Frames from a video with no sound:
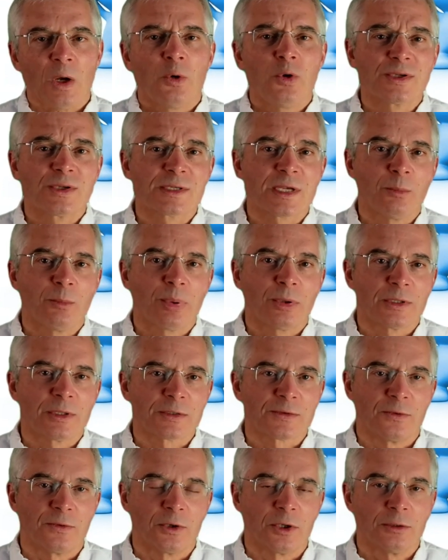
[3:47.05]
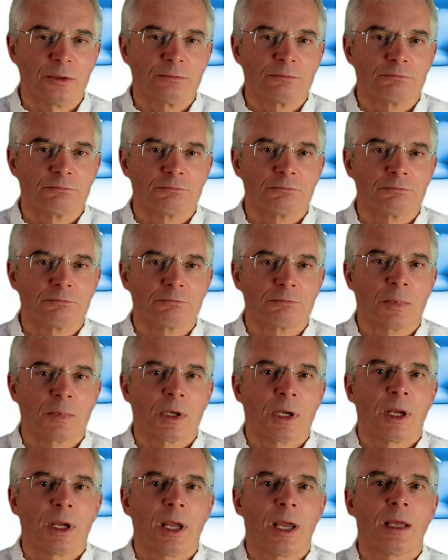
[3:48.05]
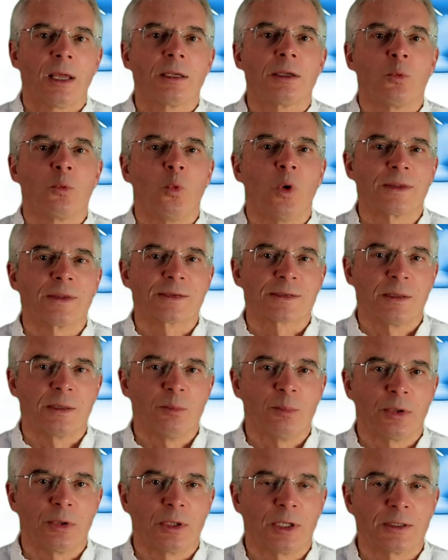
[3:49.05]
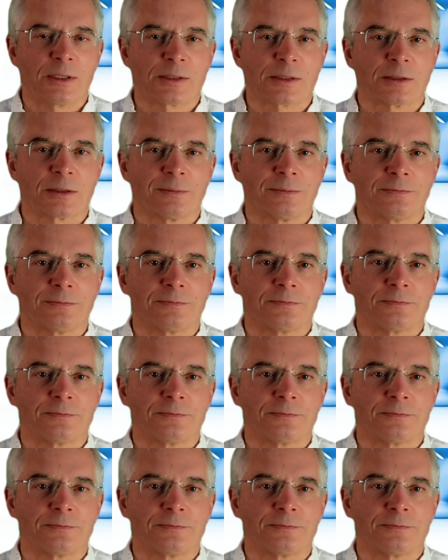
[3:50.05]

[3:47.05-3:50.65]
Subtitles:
who Simple is for, and what Simple is.